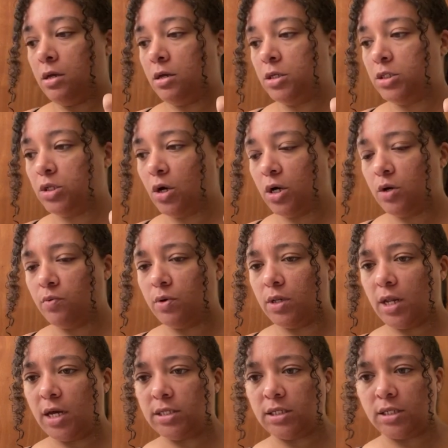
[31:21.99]
started
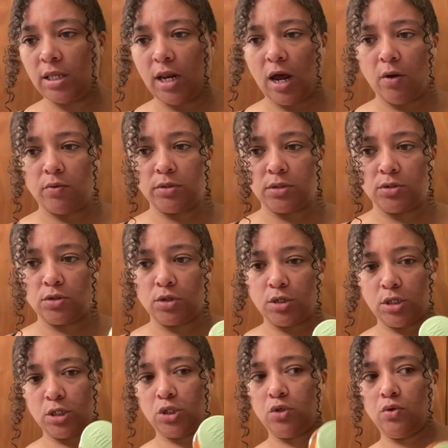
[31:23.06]
realizing that I was
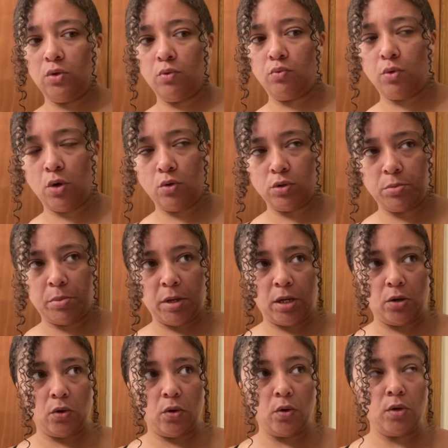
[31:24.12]
allergic to the rose
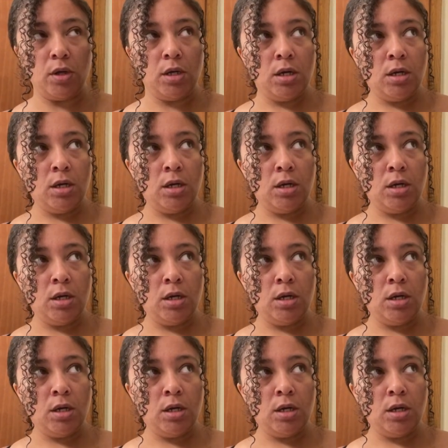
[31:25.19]
petal